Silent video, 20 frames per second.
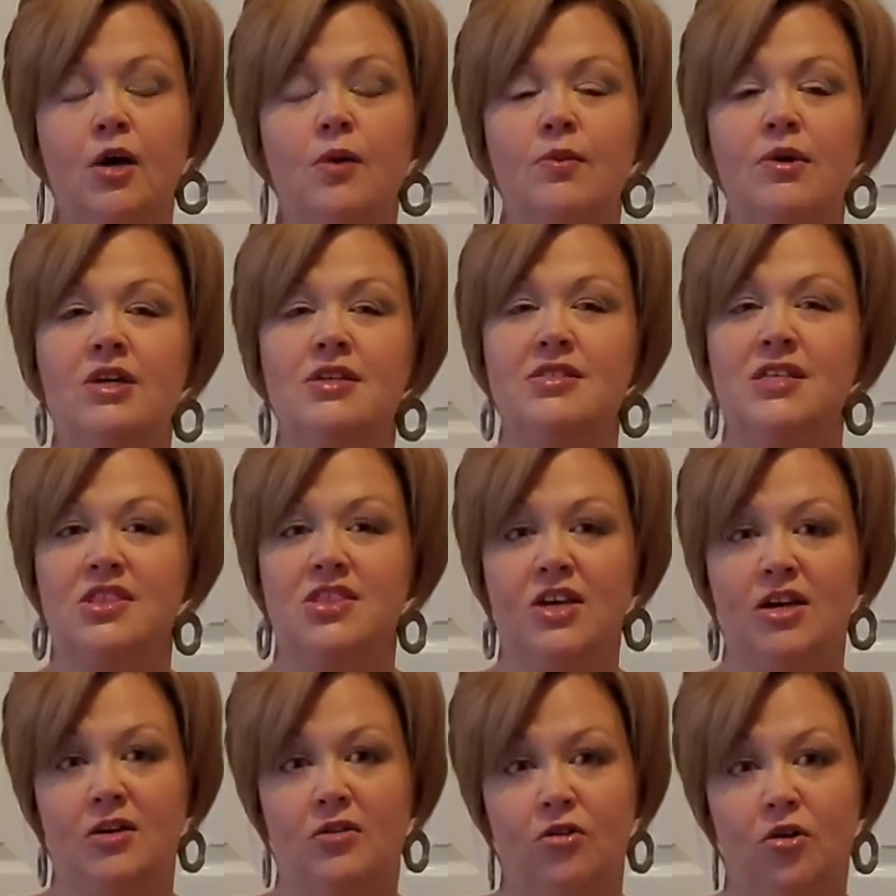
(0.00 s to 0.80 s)
because I
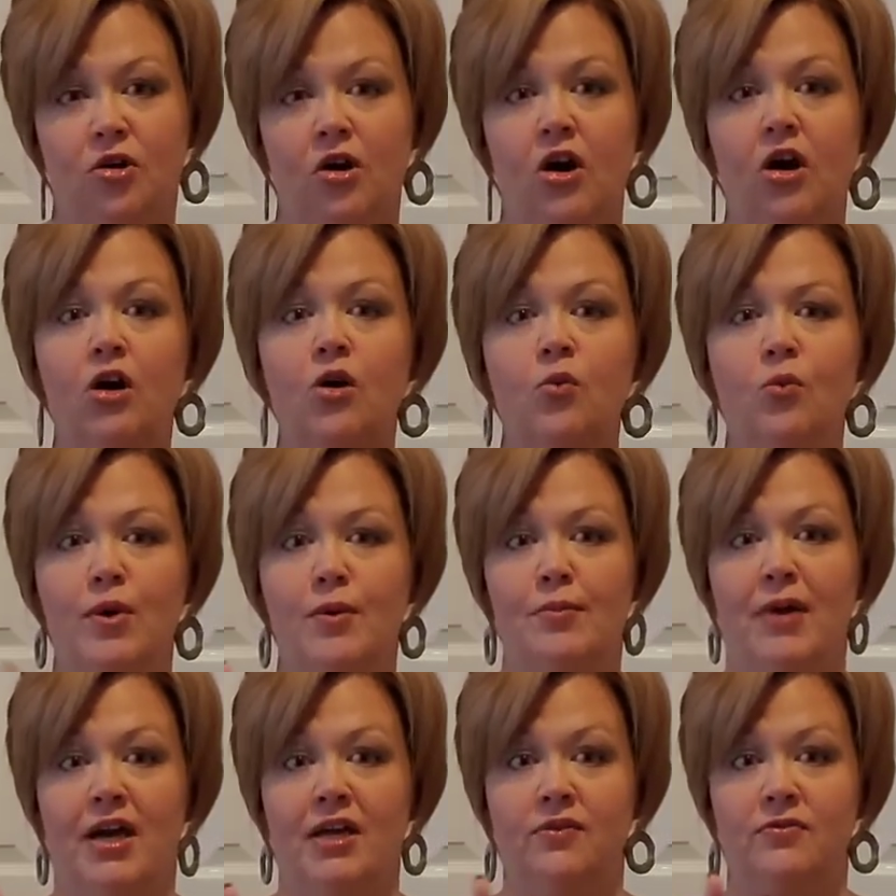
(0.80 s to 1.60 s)
think on our own we
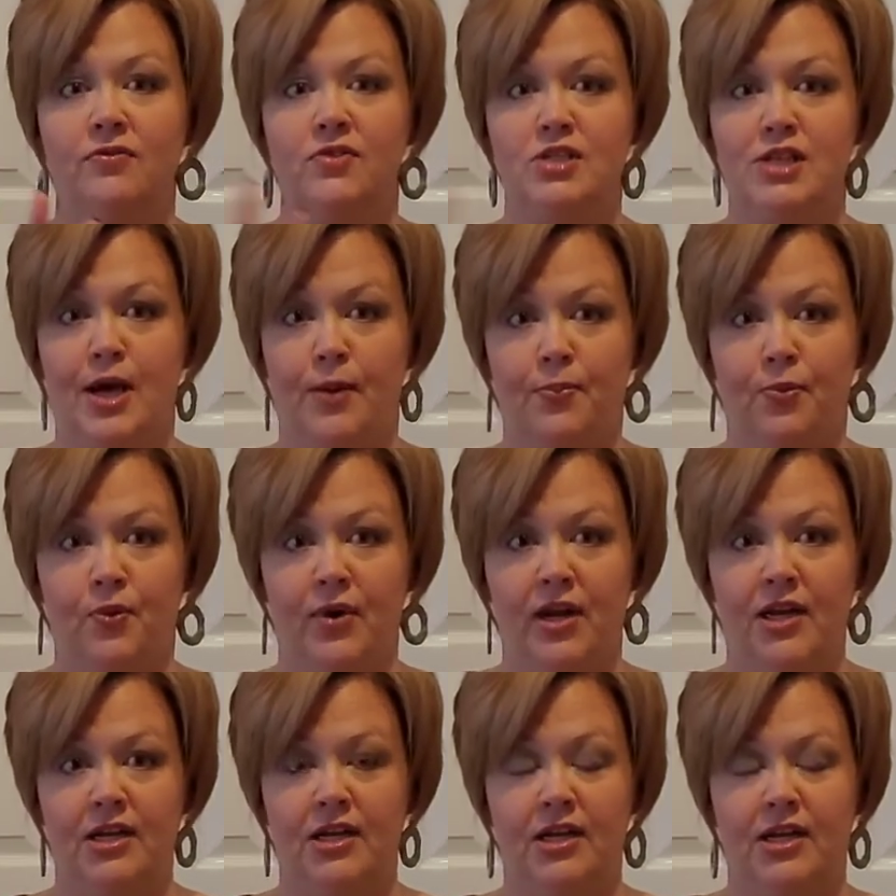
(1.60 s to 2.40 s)
might have
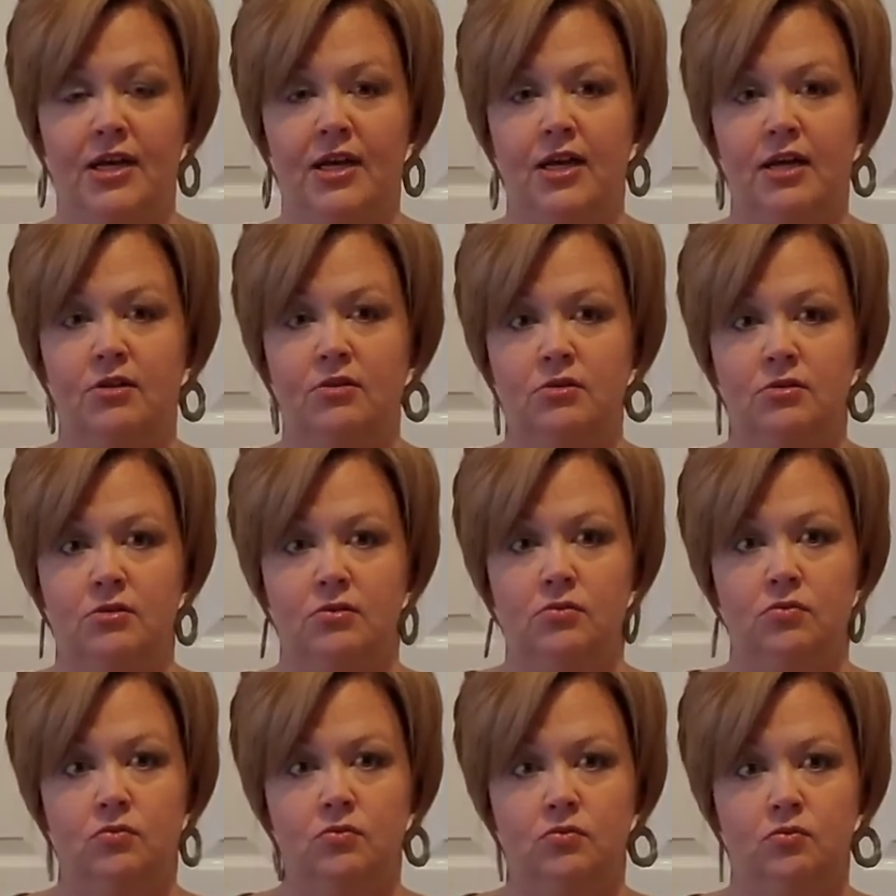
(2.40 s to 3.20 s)
separated it and
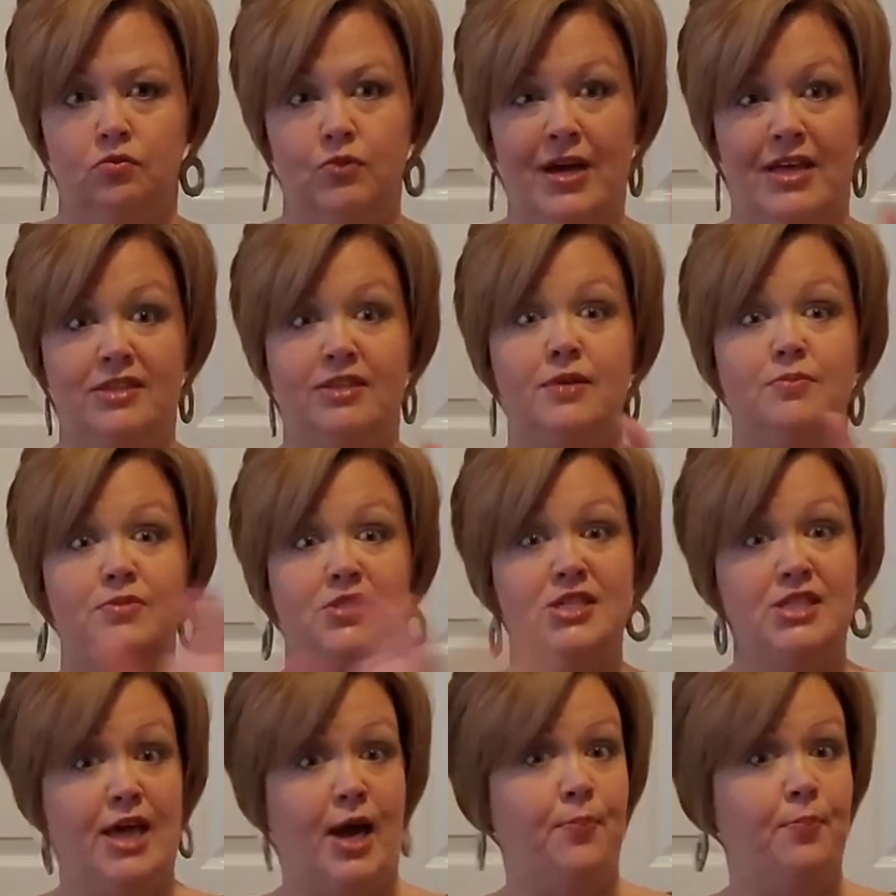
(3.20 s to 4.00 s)
read them
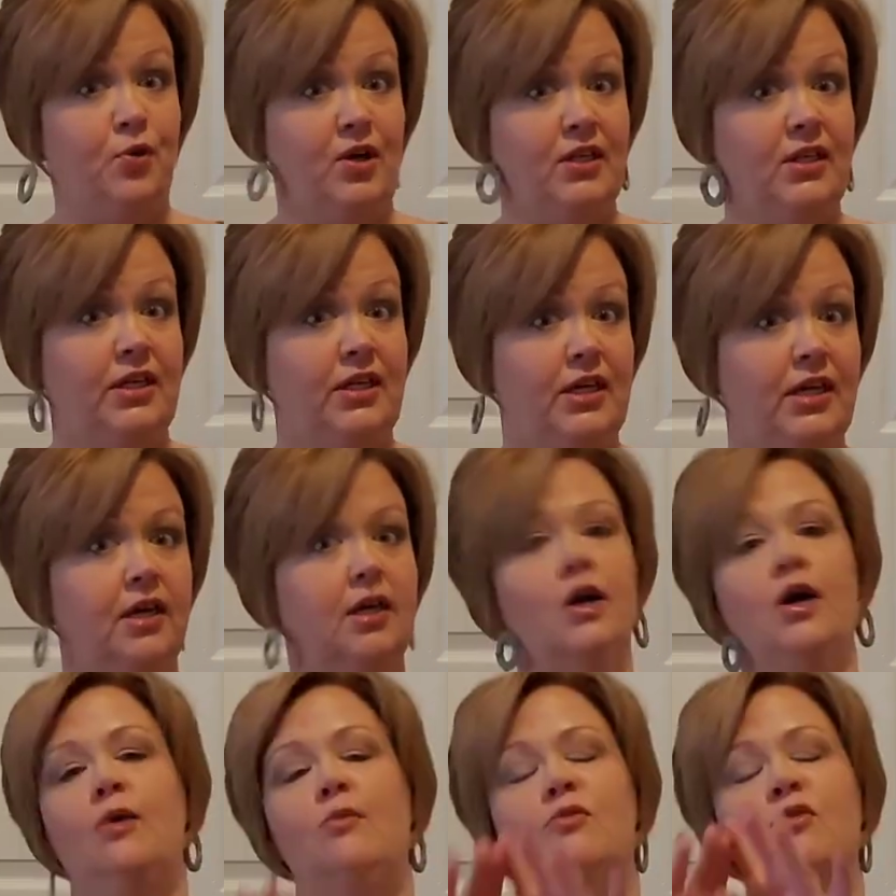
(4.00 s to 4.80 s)
separately.
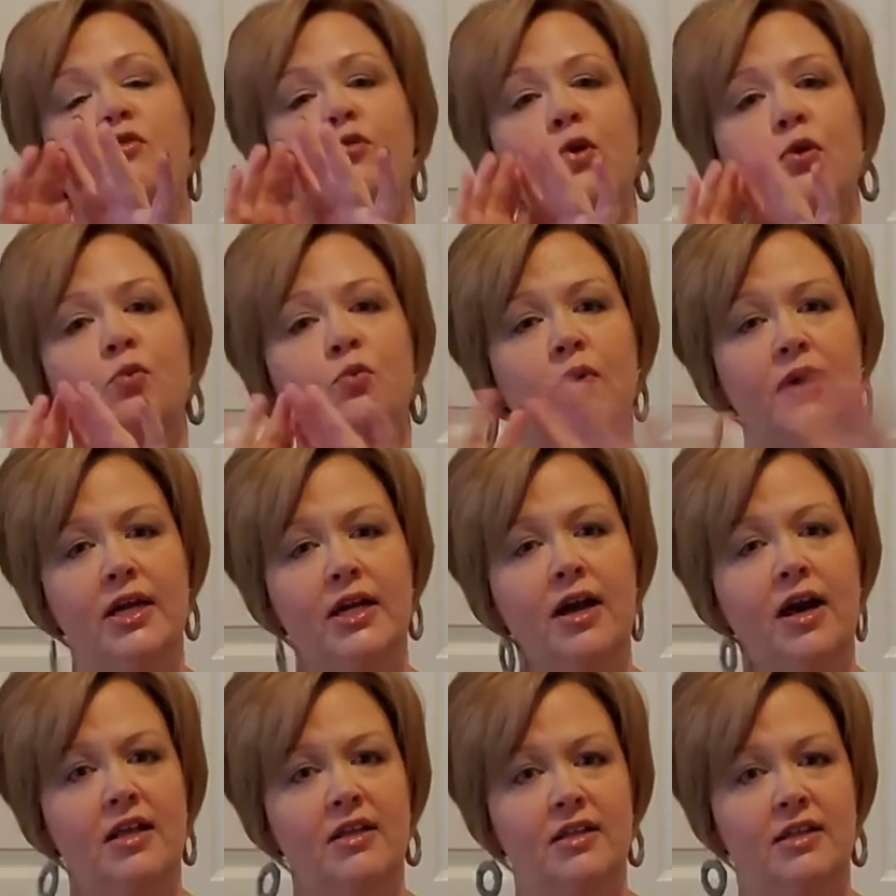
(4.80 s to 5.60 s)
If we read
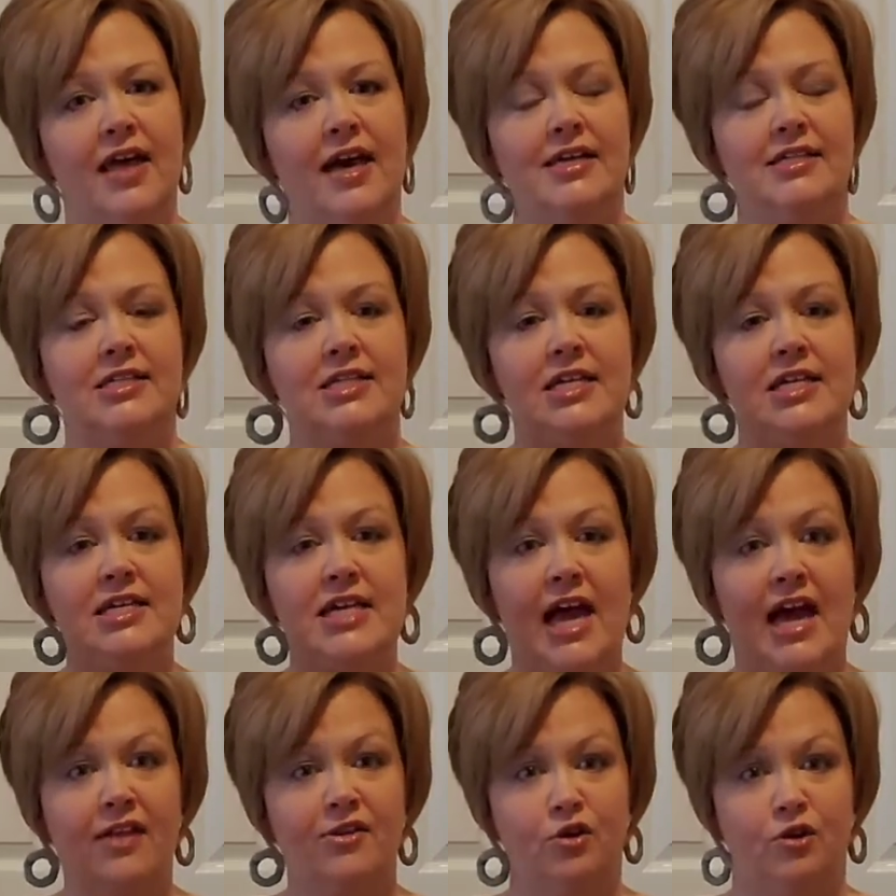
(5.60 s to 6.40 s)
all of that
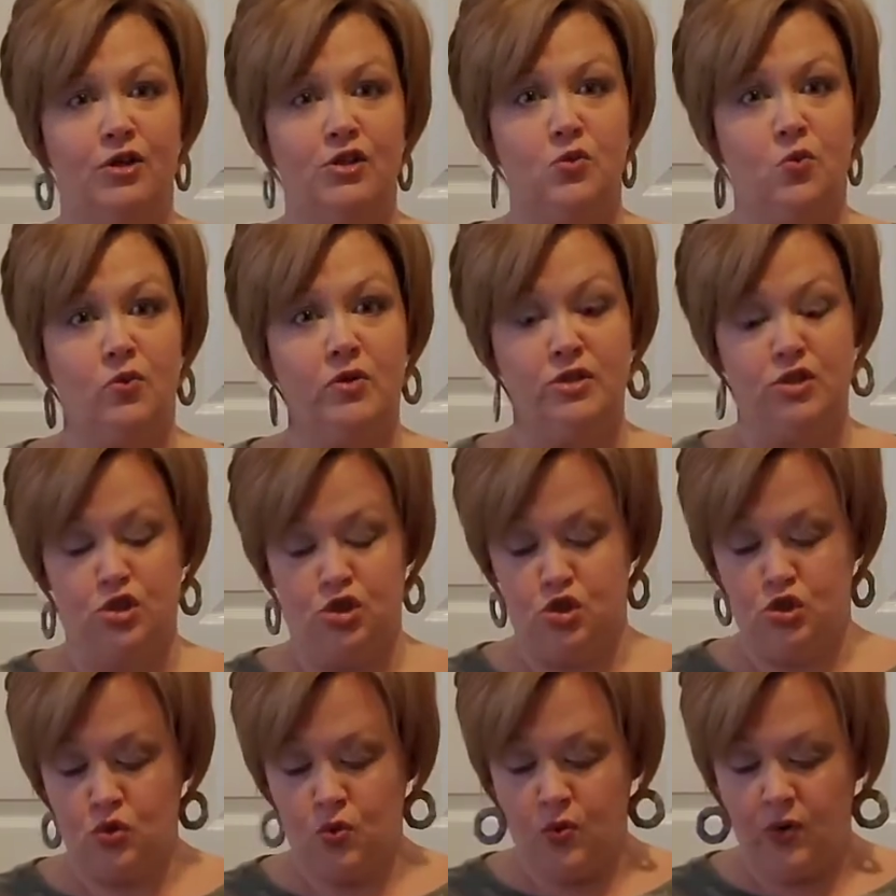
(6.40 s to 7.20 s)
together as one
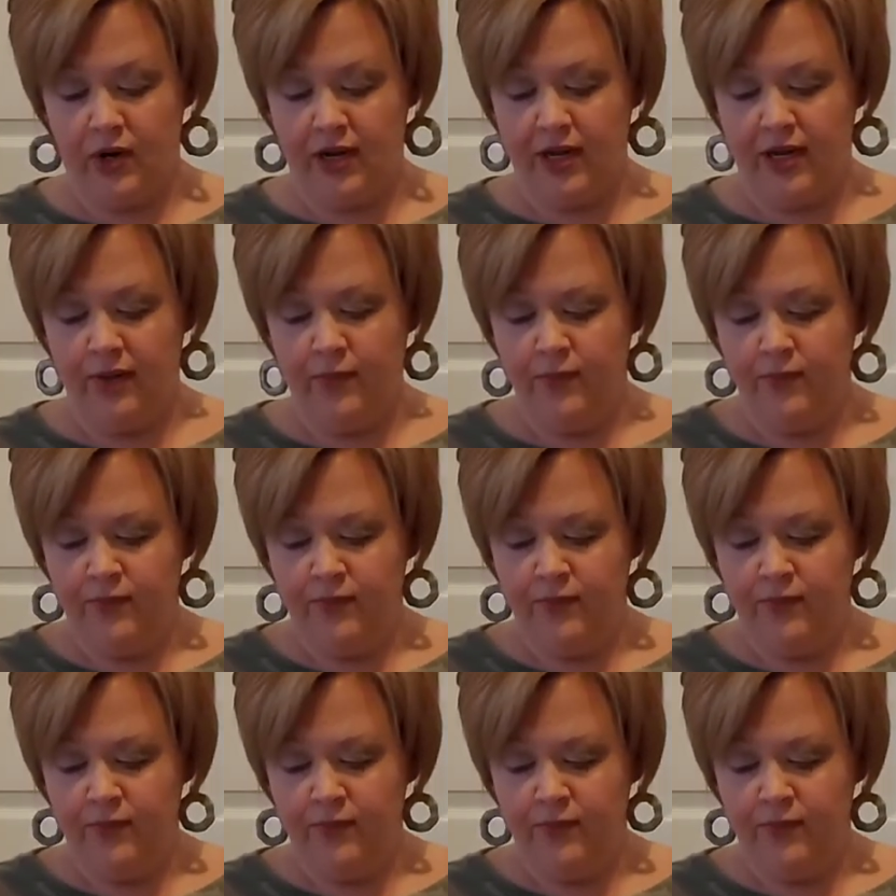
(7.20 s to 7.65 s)
story,